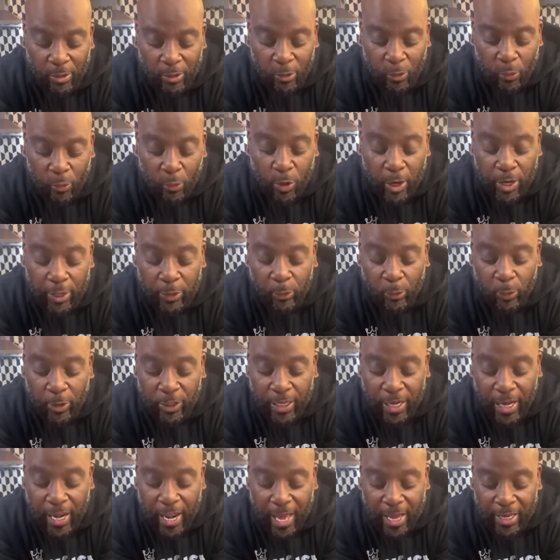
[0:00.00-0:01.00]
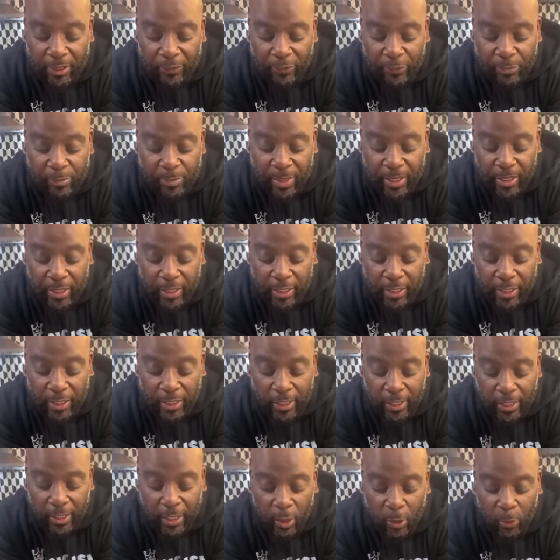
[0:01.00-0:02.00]
What would life
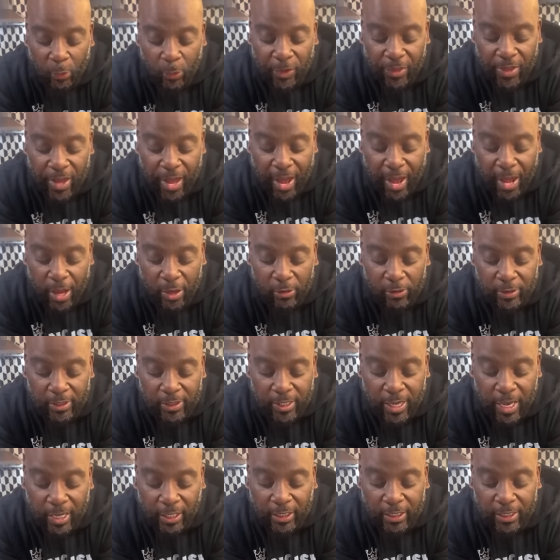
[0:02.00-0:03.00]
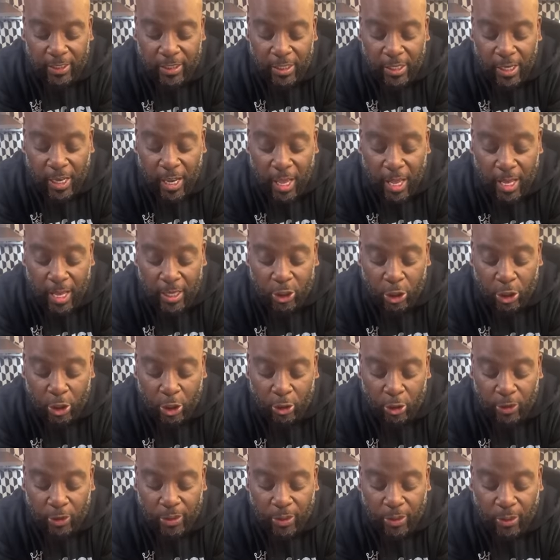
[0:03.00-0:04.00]
be without
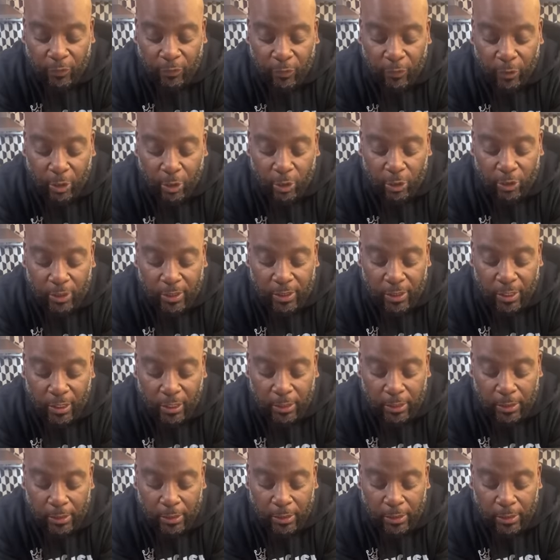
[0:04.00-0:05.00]
technological difficulties?